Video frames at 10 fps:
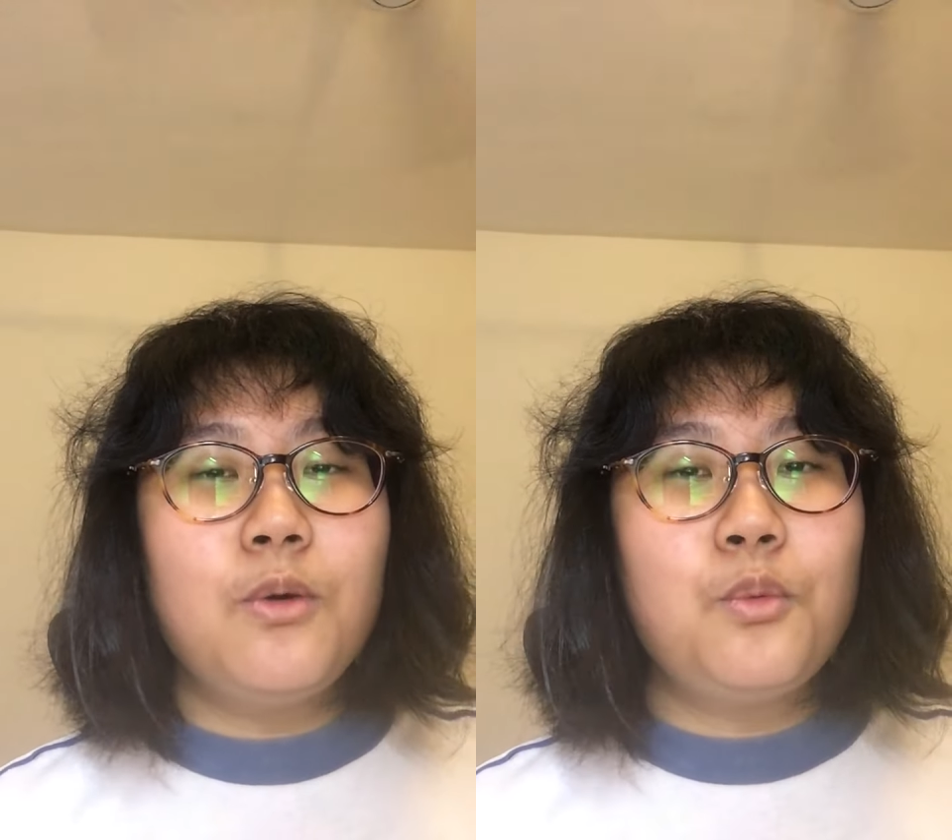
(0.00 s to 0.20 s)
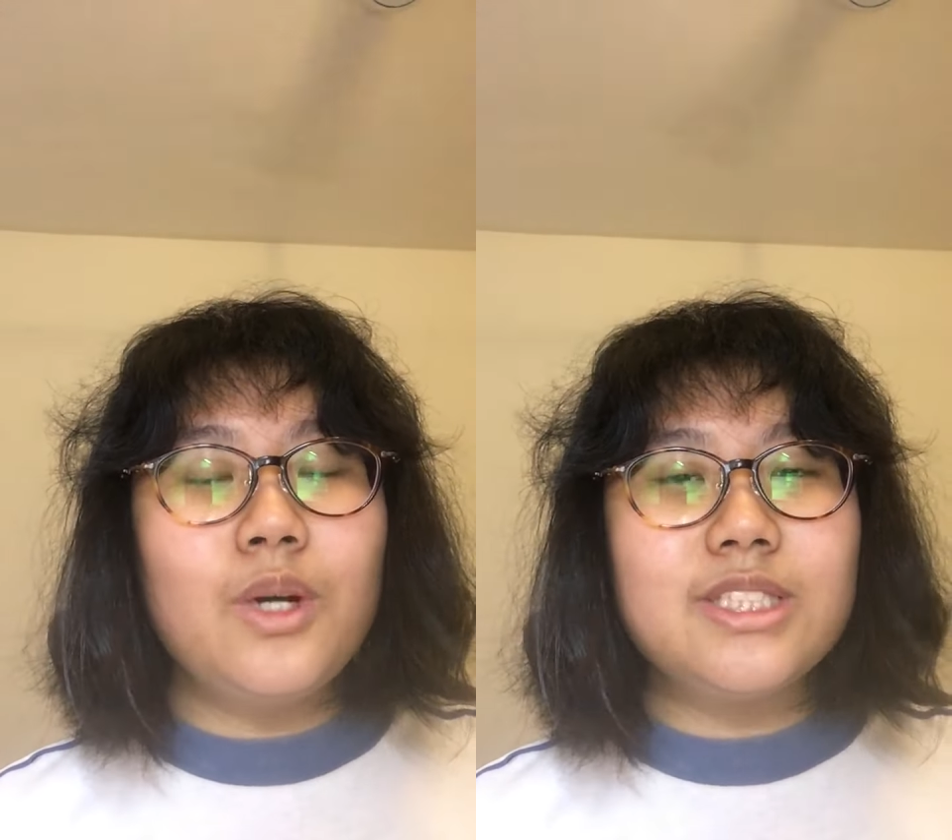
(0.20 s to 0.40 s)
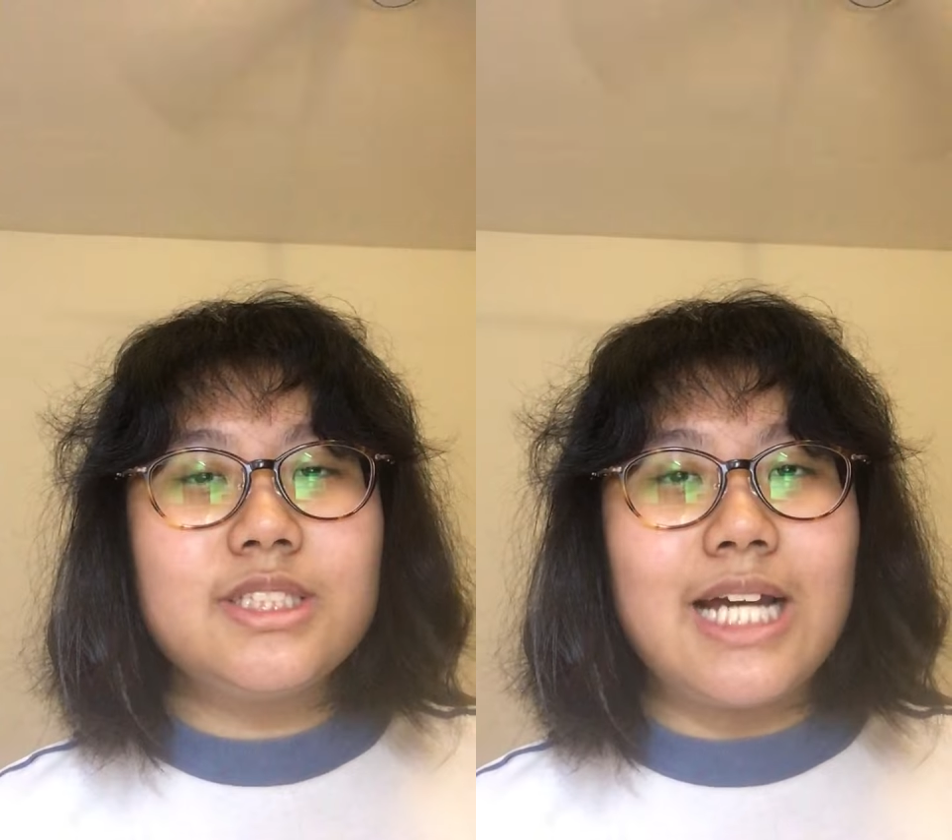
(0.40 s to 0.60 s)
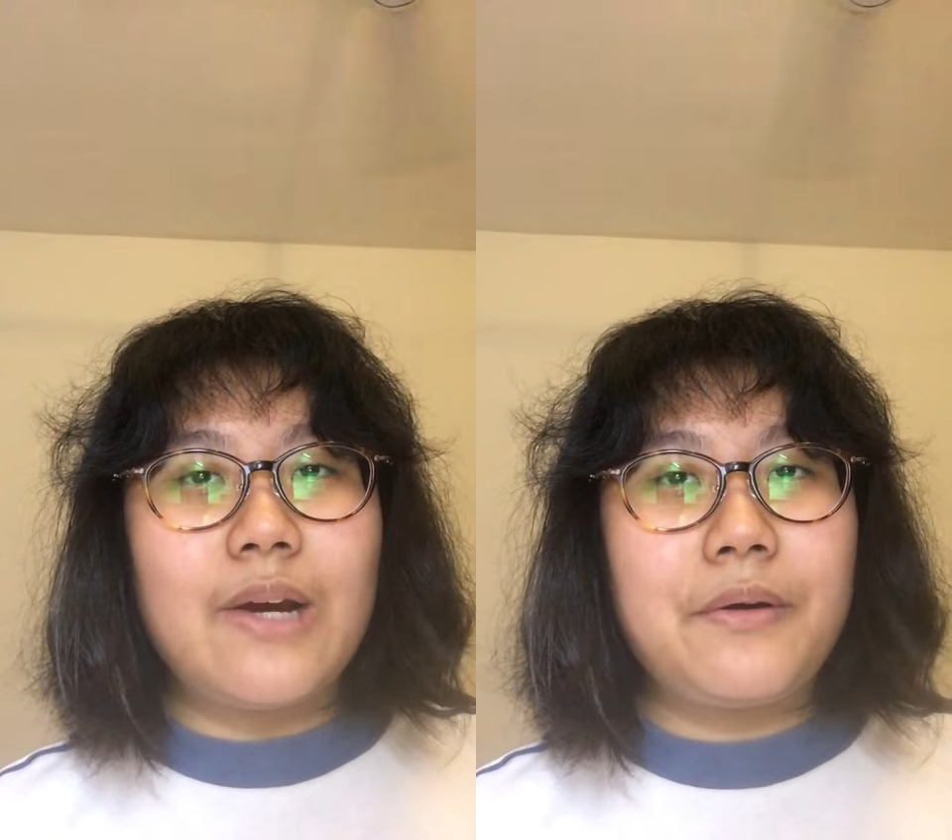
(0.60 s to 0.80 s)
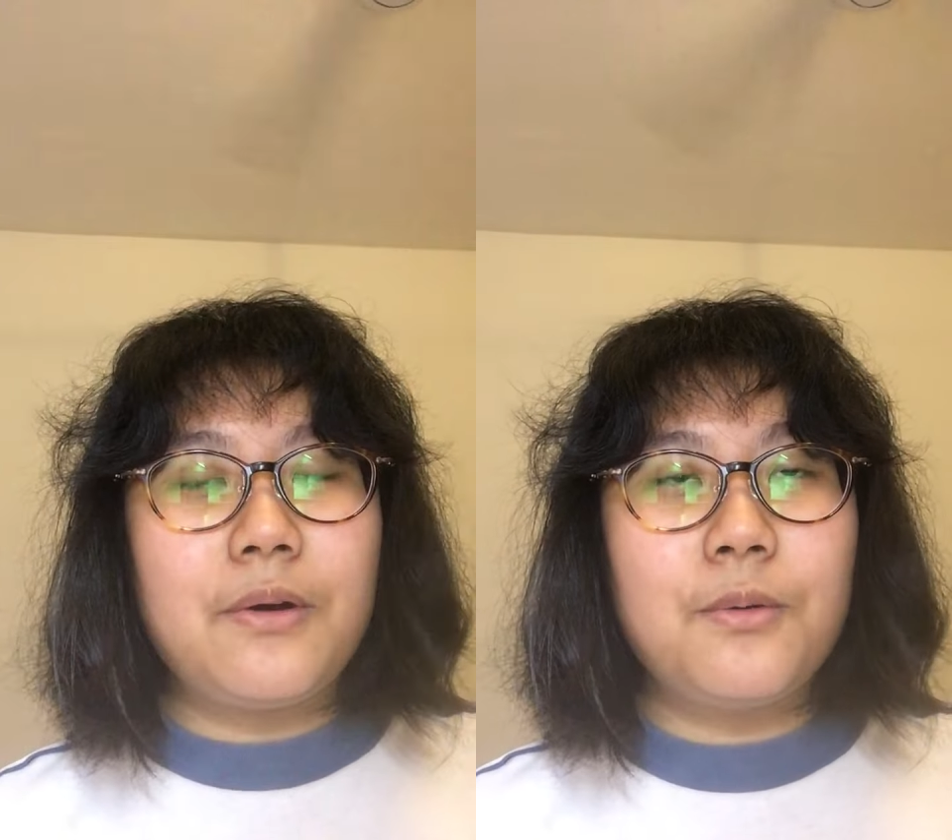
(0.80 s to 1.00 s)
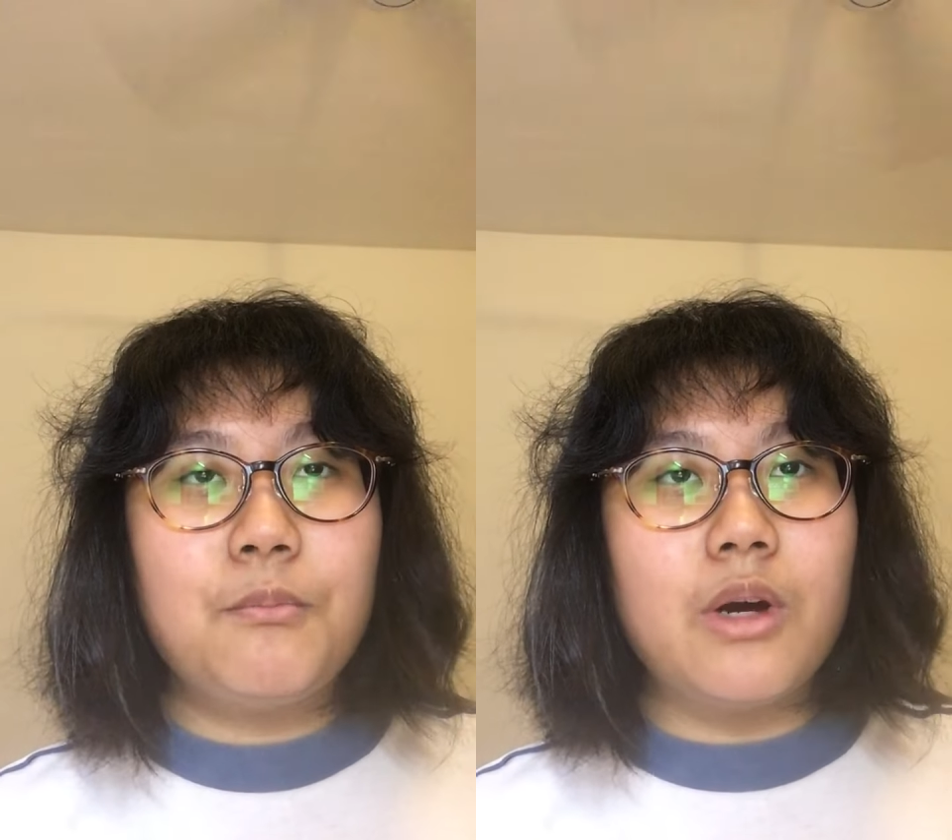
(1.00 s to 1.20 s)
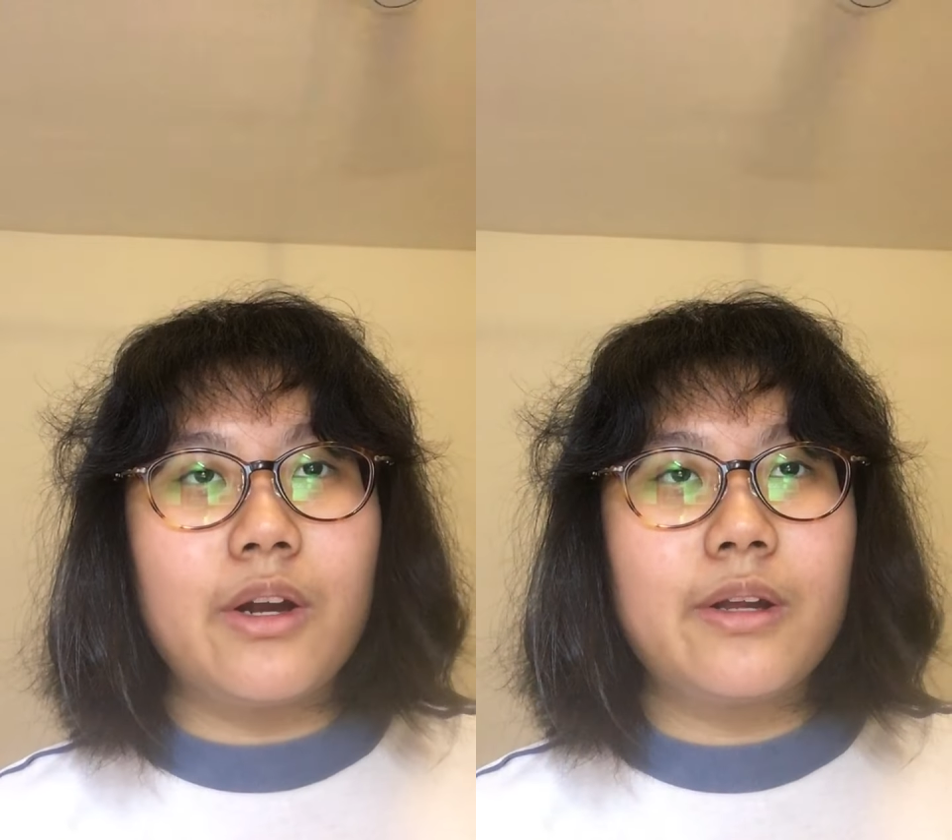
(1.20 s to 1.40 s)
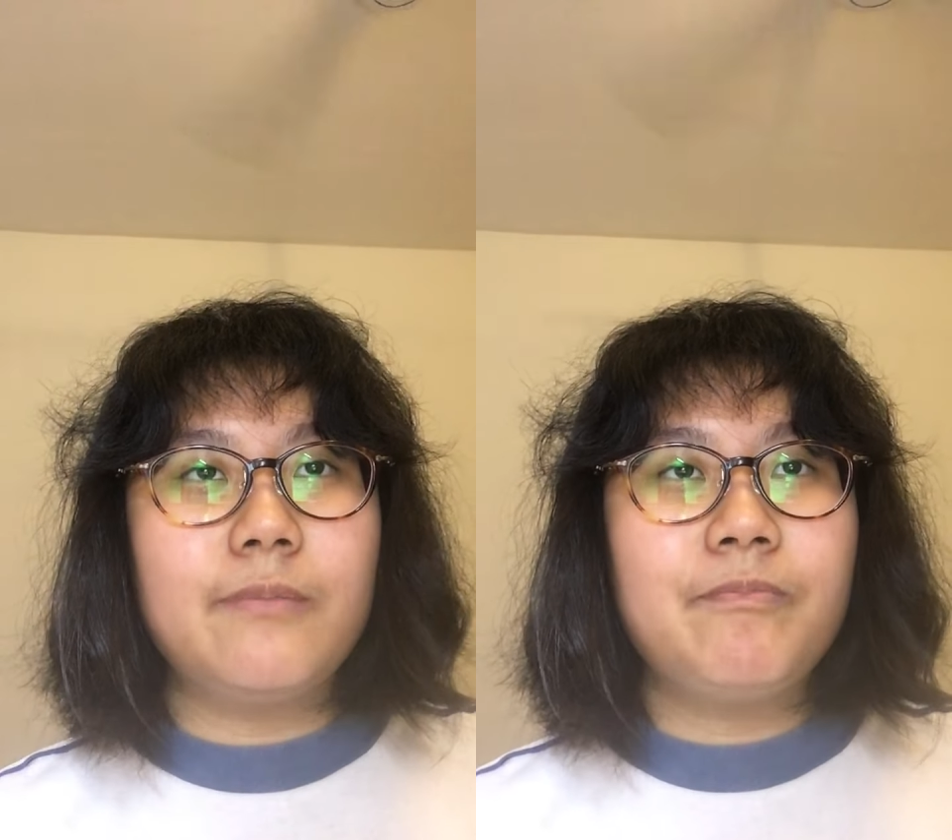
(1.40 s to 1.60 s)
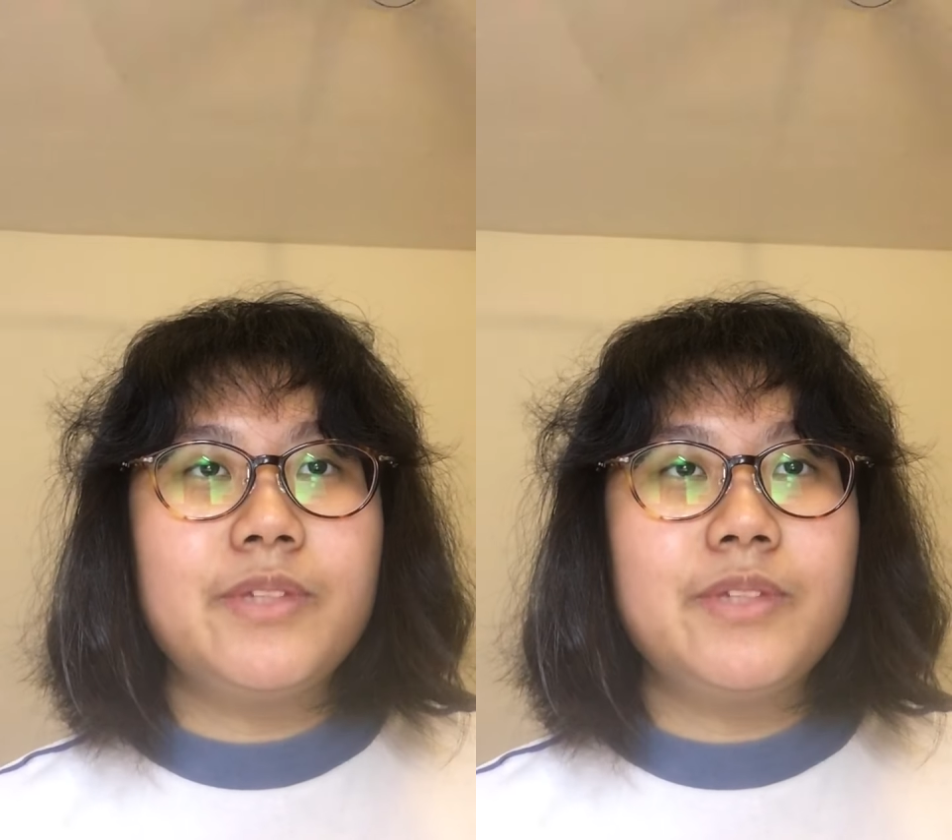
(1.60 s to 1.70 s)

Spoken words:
what's our homework?